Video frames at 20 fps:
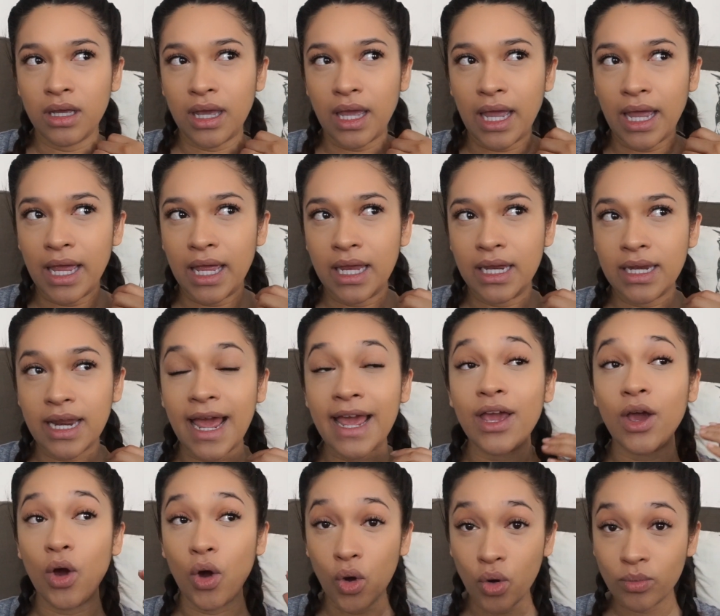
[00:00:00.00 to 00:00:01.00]
and
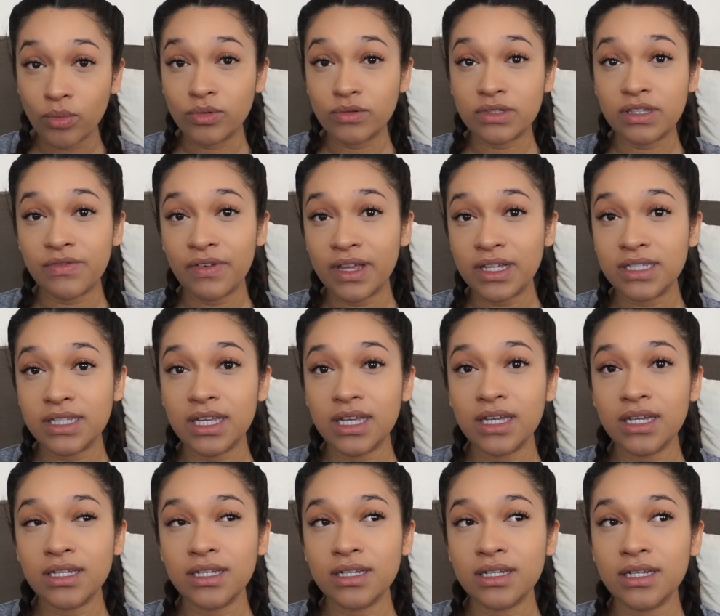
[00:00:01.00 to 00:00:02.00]
I almost
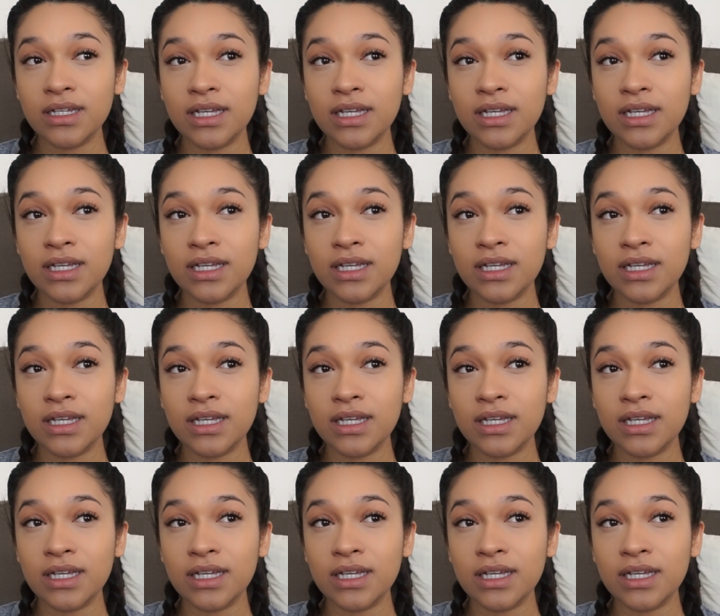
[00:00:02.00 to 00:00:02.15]
fainted.